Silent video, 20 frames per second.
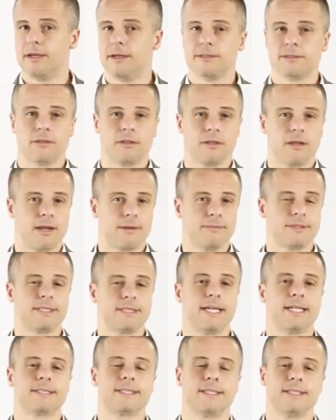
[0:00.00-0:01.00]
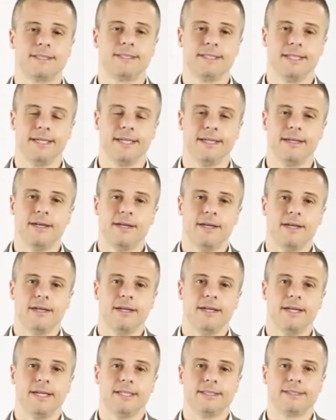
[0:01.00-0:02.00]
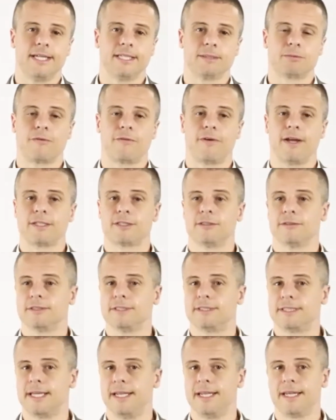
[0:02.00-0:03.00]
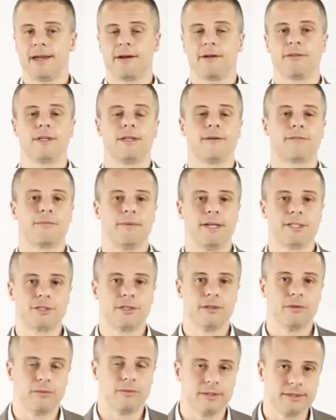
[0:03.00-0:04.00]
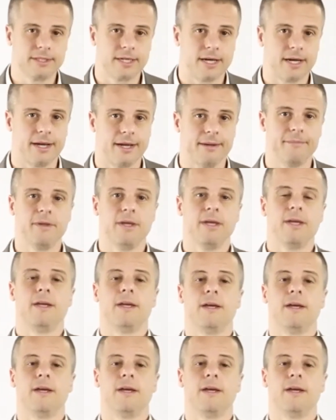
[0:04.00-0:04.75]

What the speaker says: So a lot of mistakes I see is sales professionals sending out the information at one time,